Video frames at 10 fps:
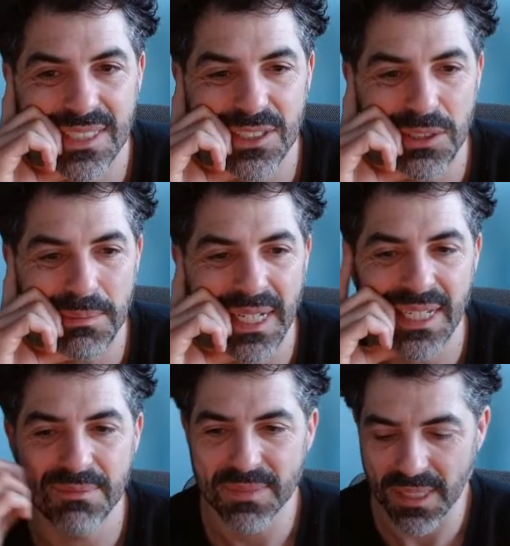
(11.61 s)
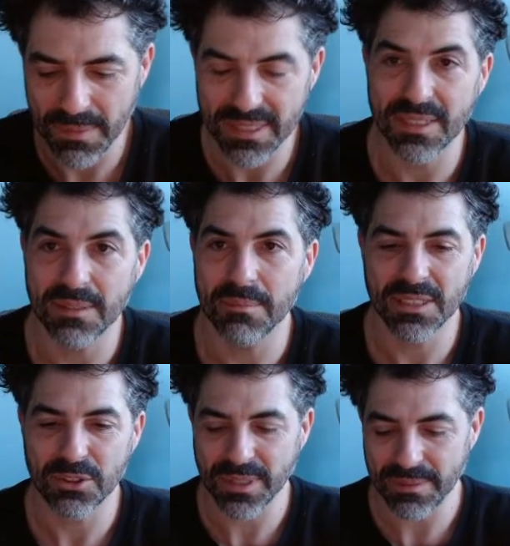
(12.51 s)
too bad. I messed up my
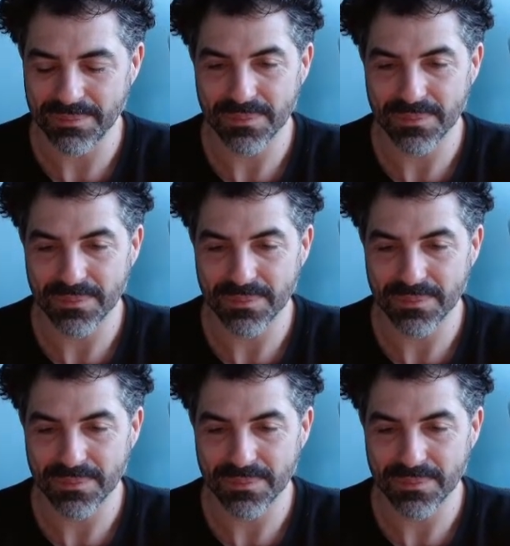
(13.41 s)
stream.